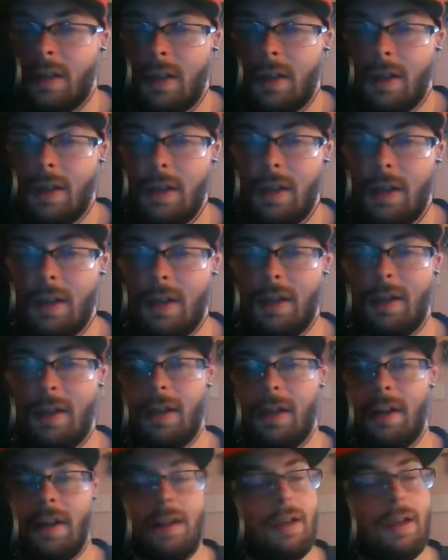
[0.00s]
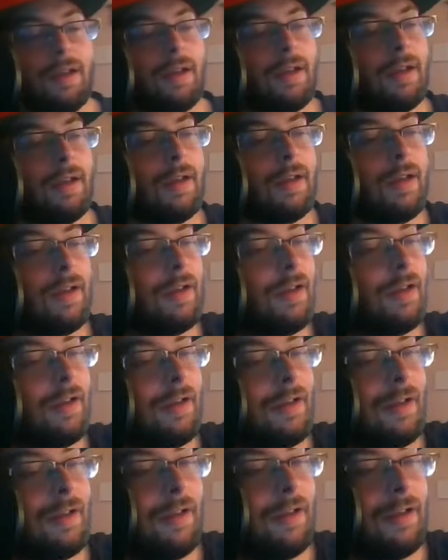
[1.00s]

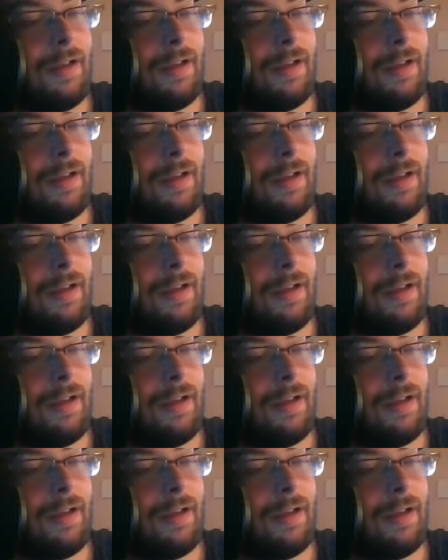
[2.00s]
[no speech]